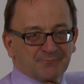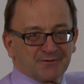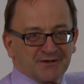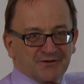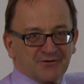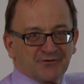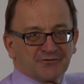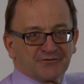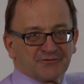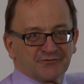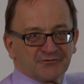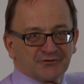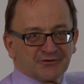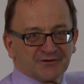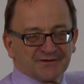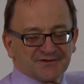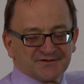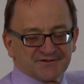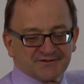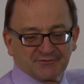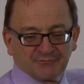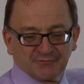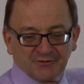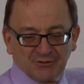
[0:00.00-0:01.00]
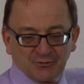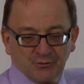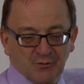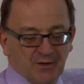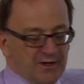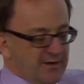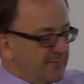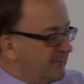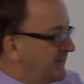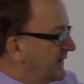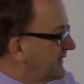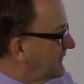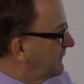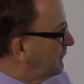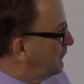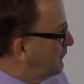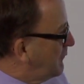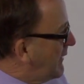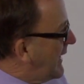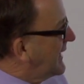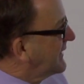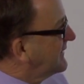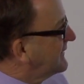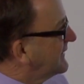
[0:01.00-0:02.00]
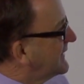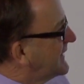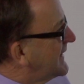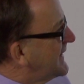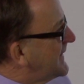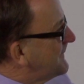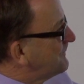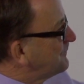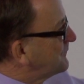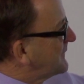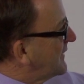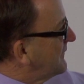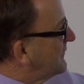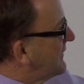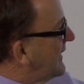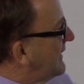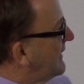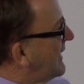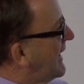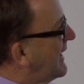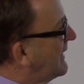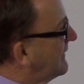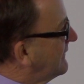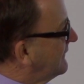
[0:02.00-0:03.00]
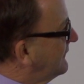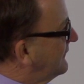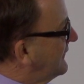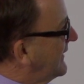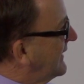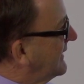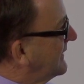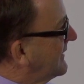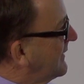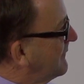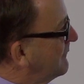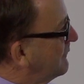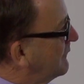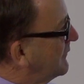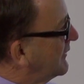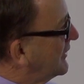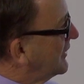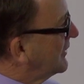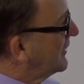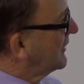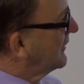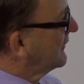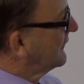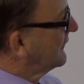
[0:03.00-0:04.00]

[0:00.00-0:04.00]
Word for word: know, because of your listing requirements. But there are a fair number